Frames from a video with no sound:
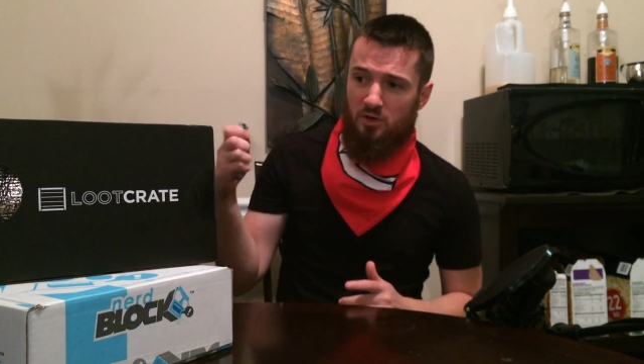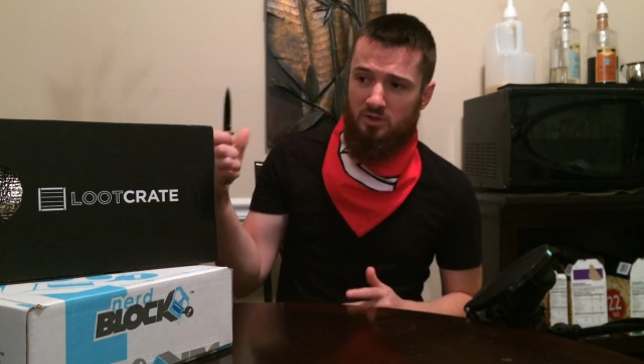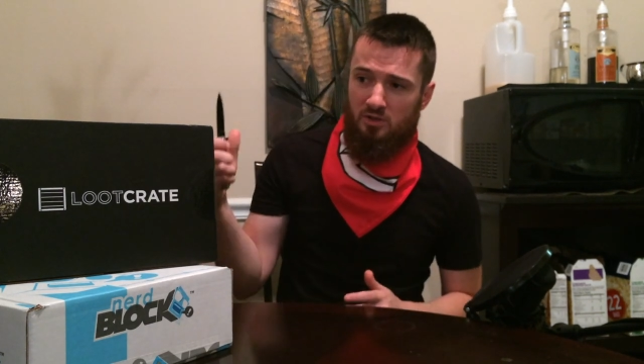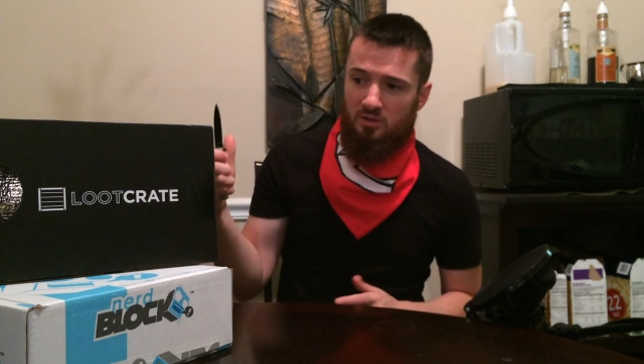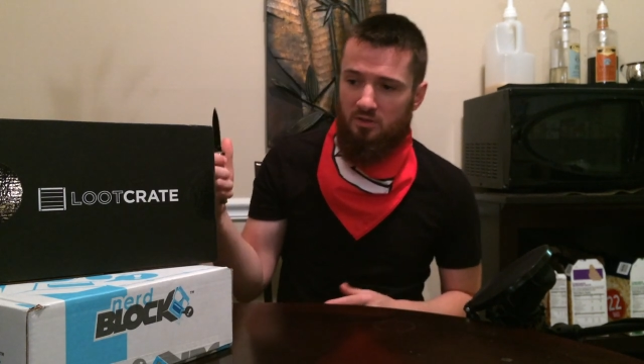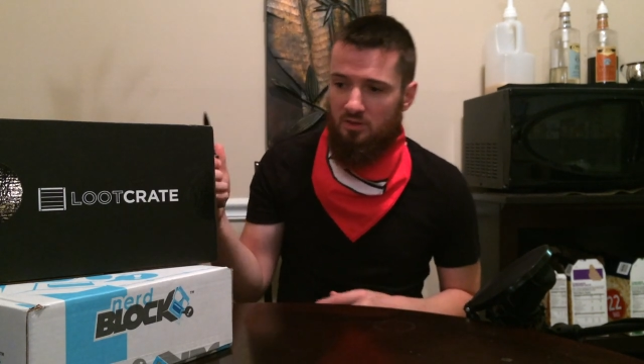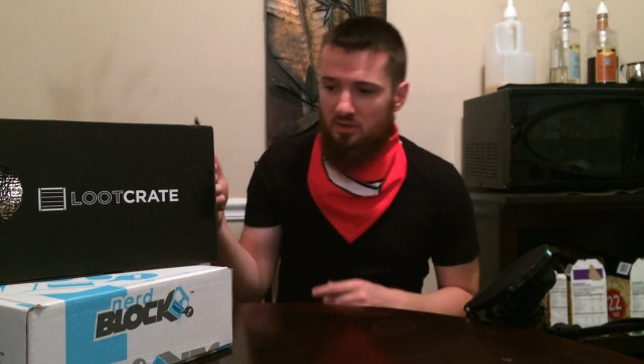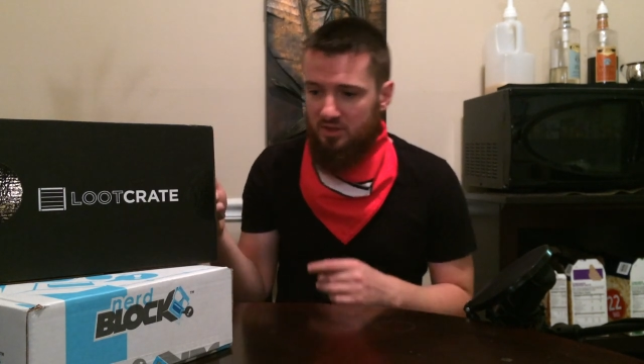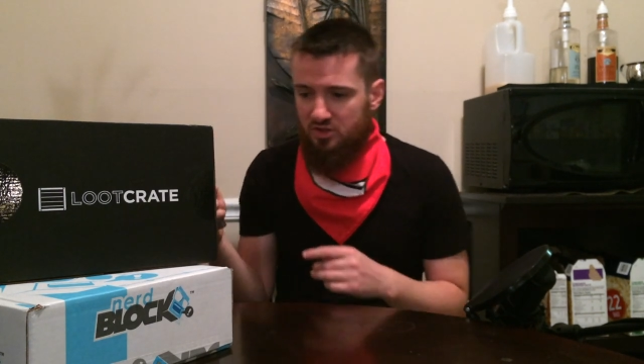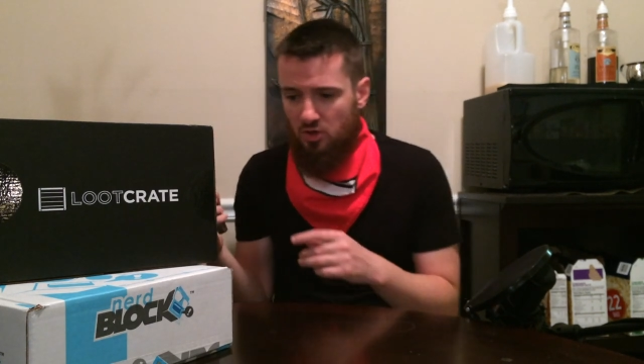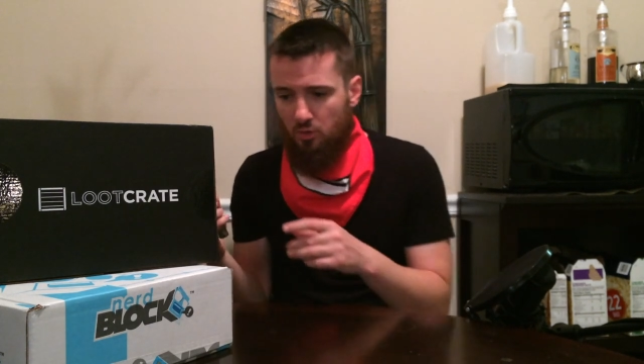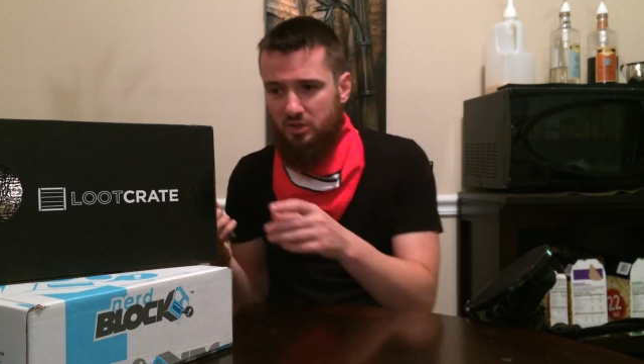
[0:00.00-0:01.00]
first,
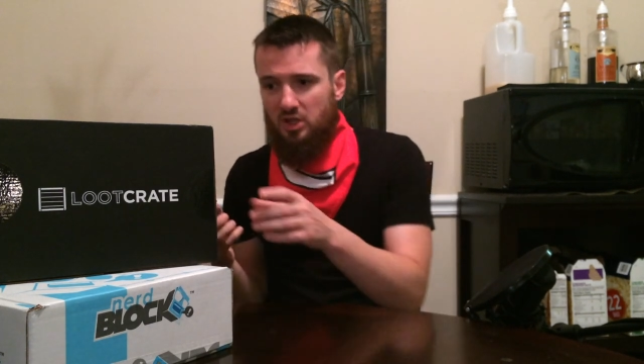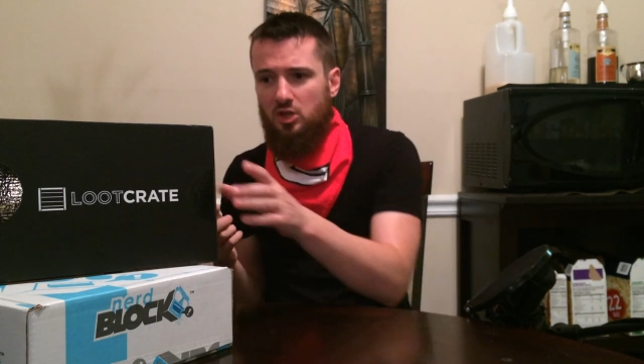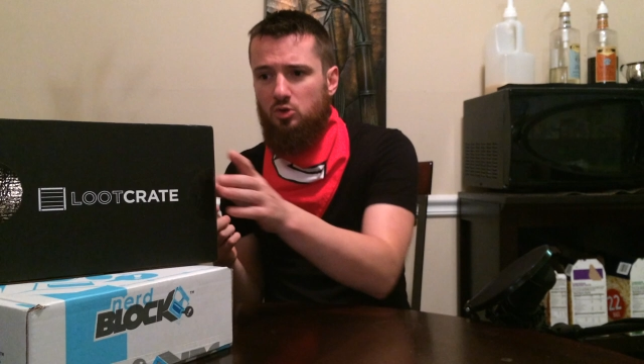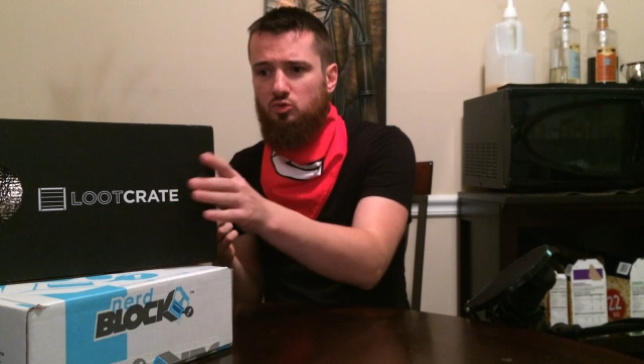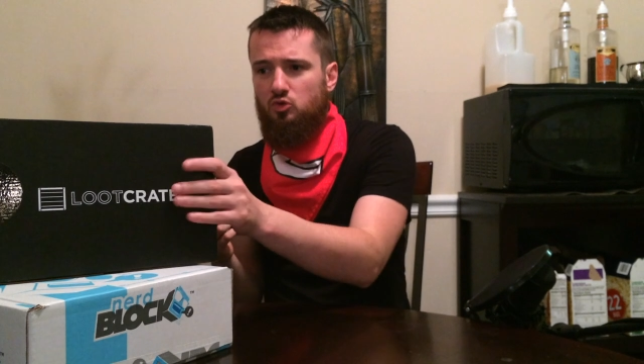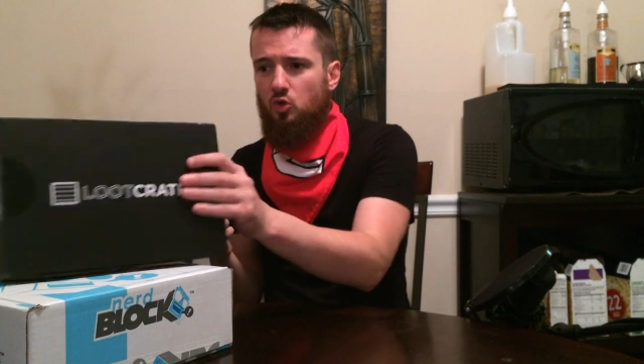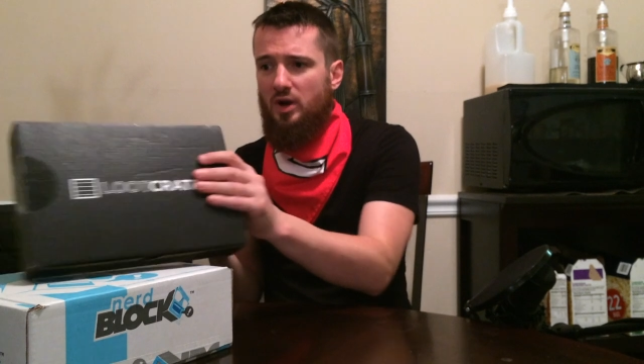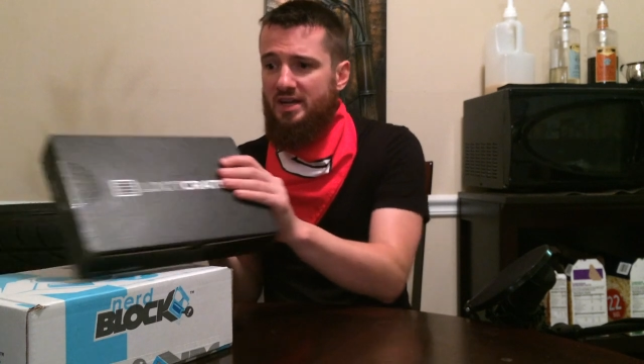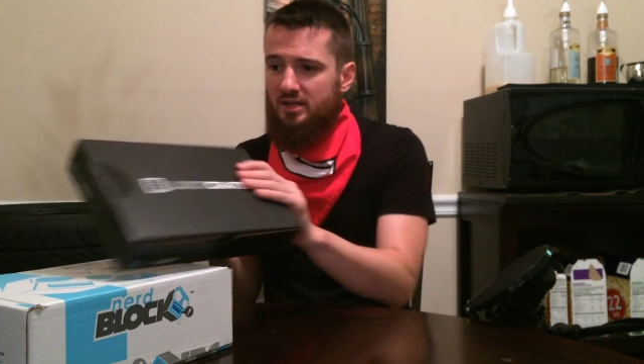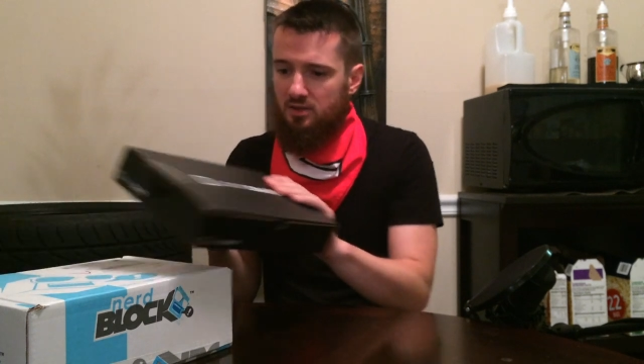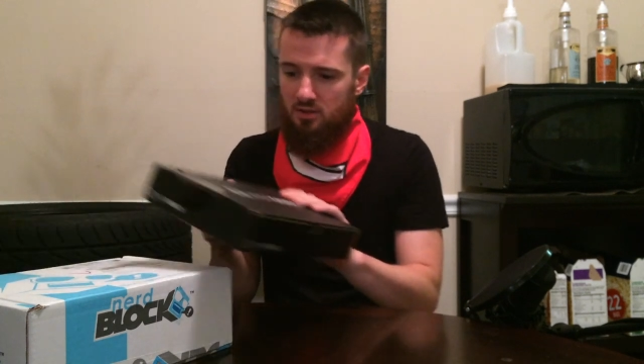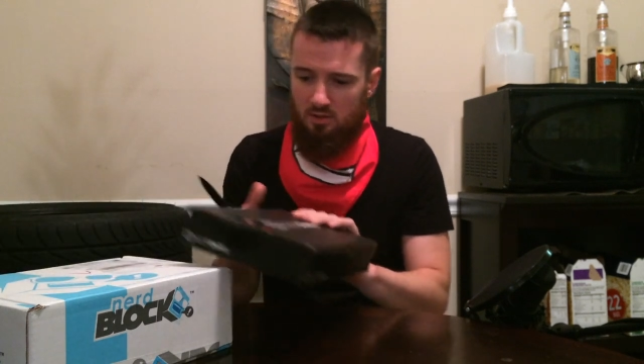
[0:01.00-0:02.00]
let's start with the loot
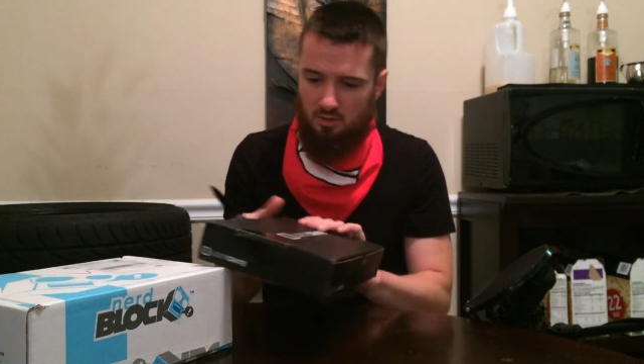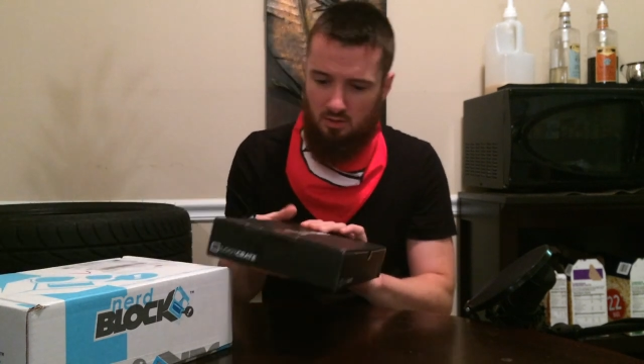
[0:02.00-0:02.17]
crate.